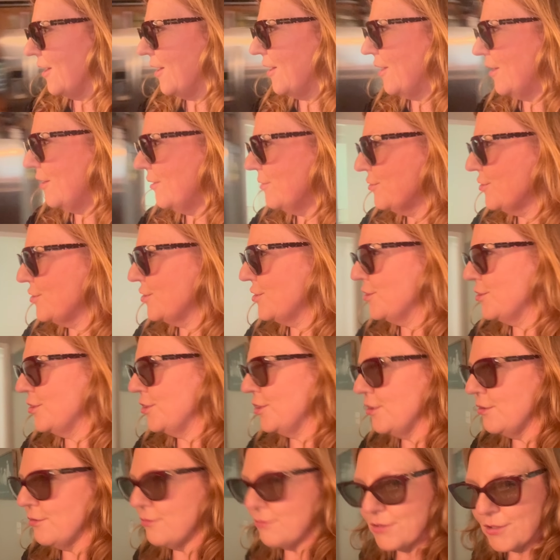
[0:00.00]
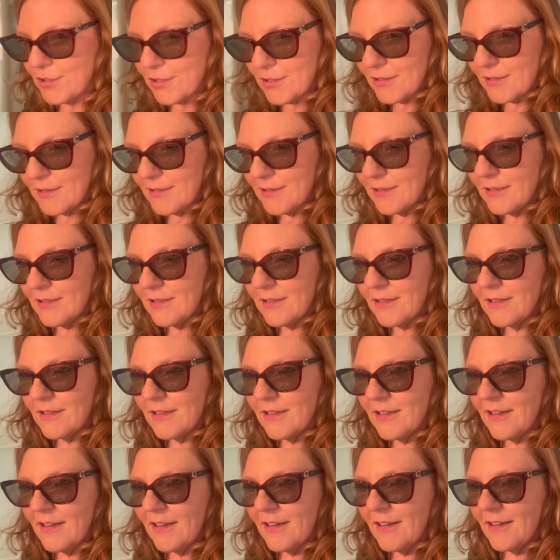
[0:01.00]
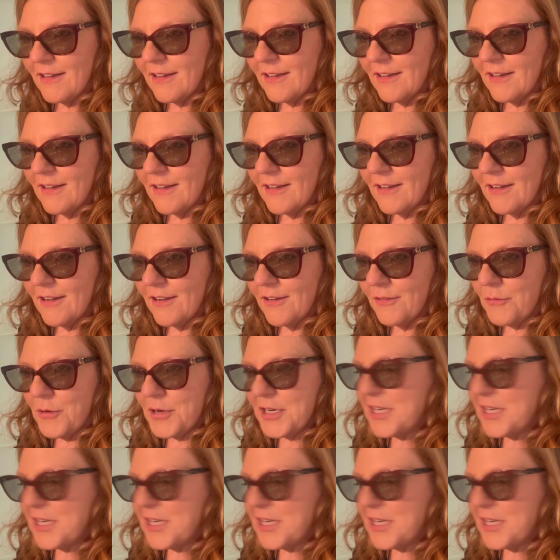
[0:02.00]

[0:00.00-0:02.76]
Oh, shoot. What